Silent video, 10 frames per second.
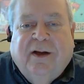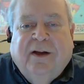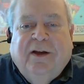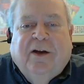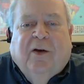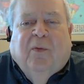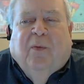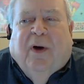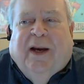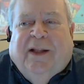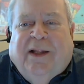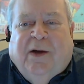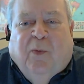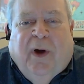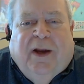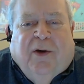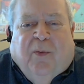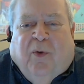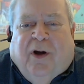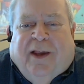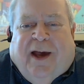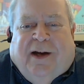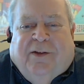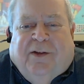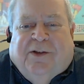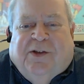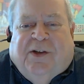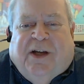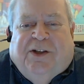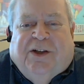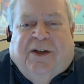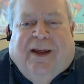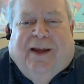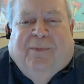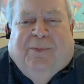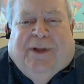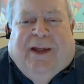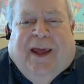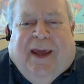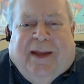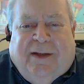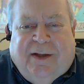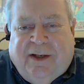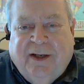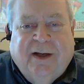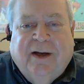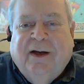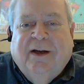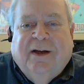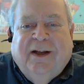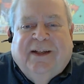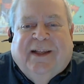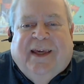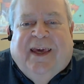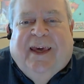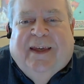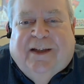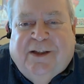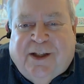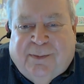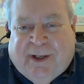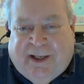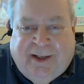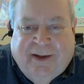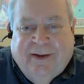Why did that waiter walk out of their station empty-handed? It kills me.